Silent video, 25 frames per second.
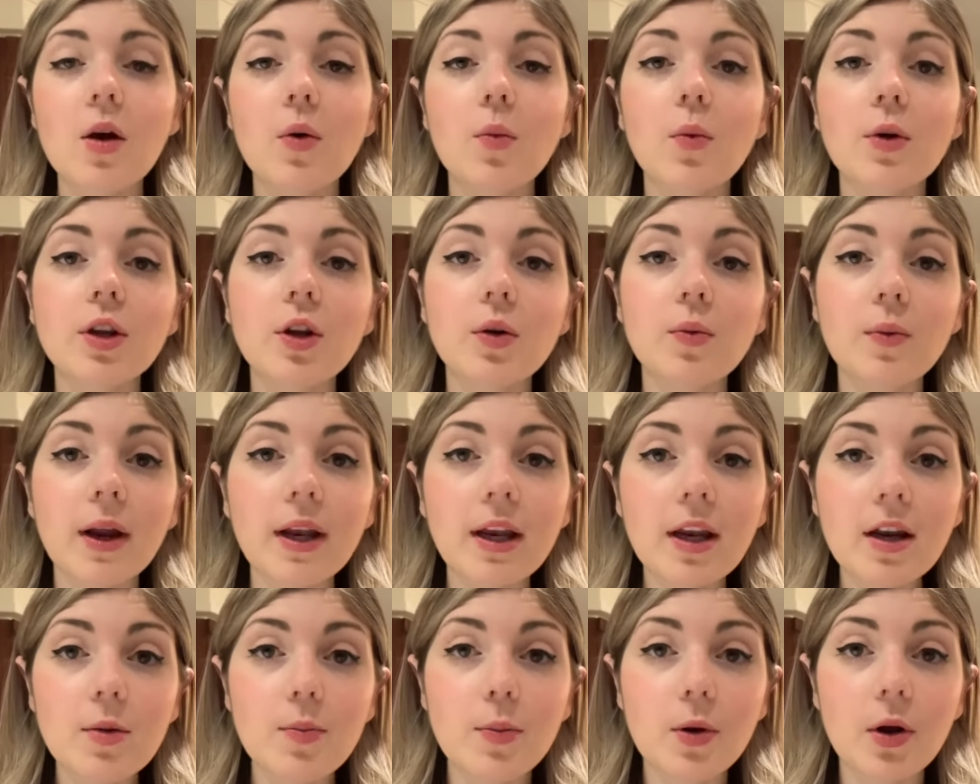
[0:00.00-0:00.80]
When you're
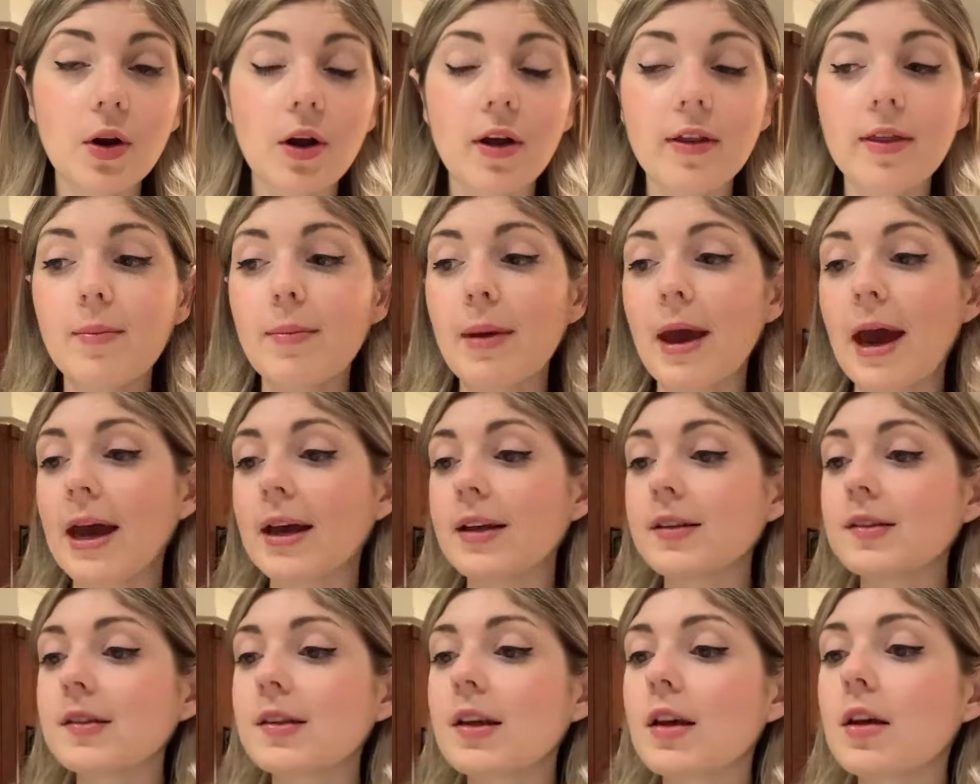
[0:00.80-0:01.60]
ready to put on the
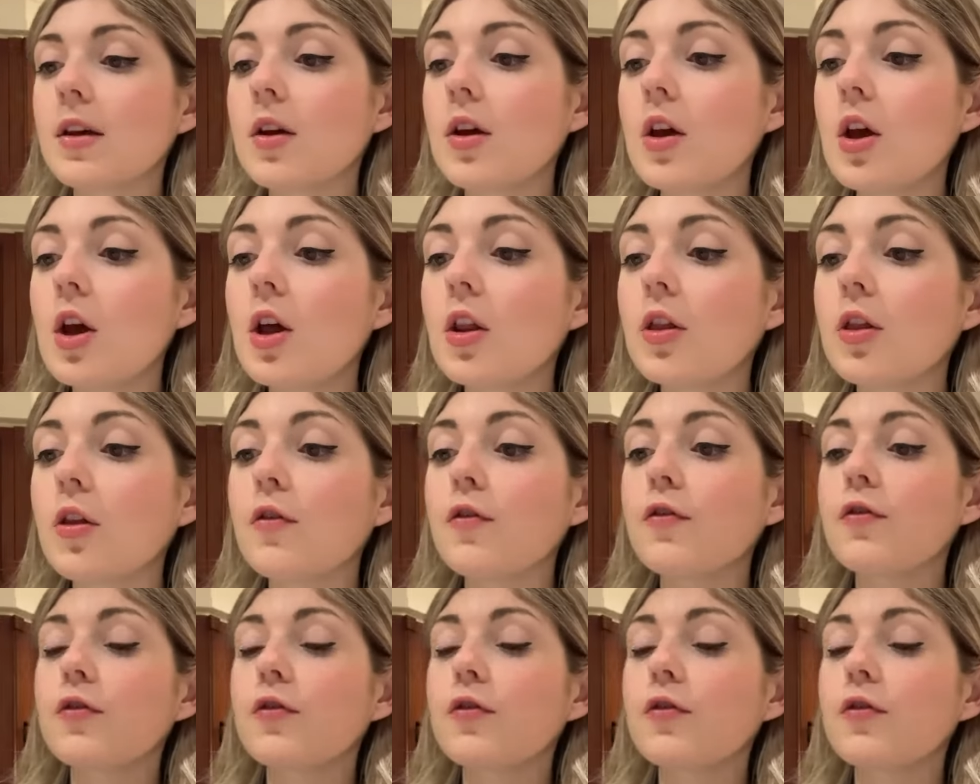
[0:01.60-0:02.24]
mask, the